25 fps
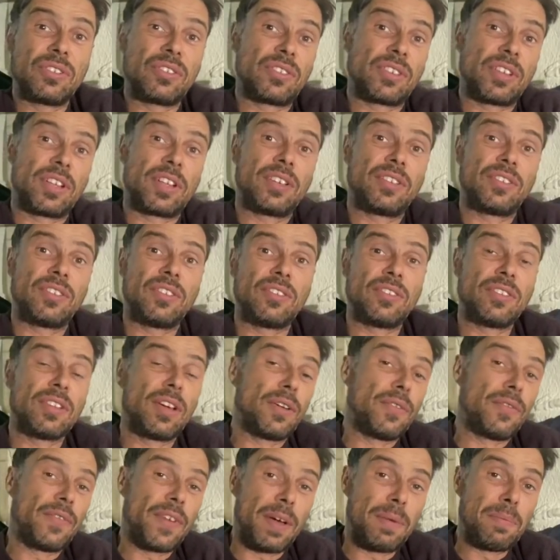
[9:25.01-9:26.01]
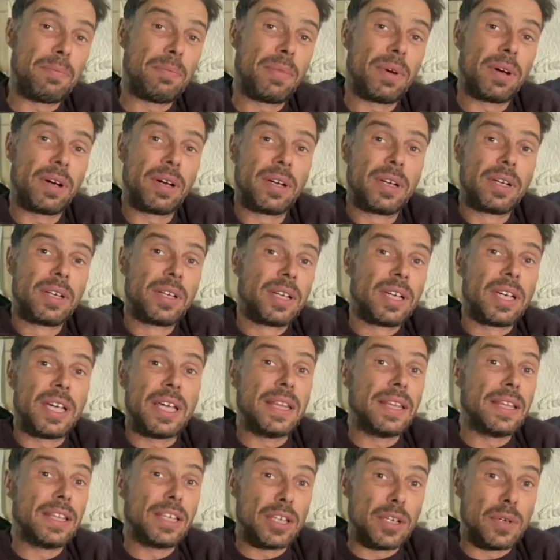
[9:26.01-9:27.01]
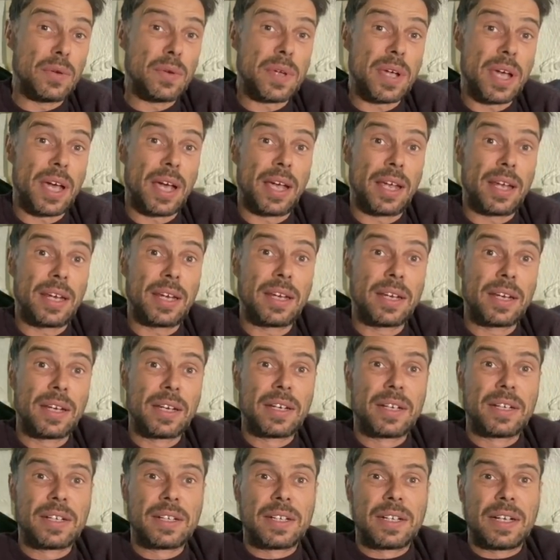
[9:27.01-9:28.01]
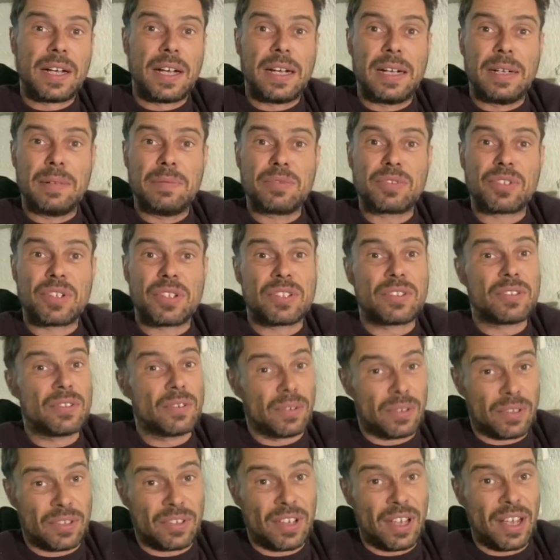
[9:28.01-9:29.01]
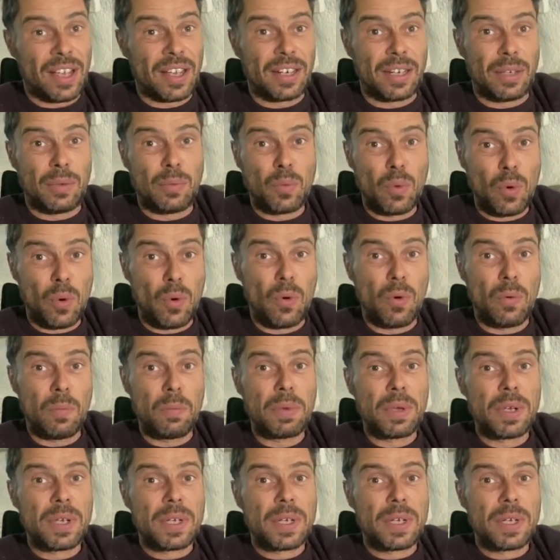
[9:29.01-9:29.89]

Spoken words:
So this is November in the UK, so it's not exactly warm,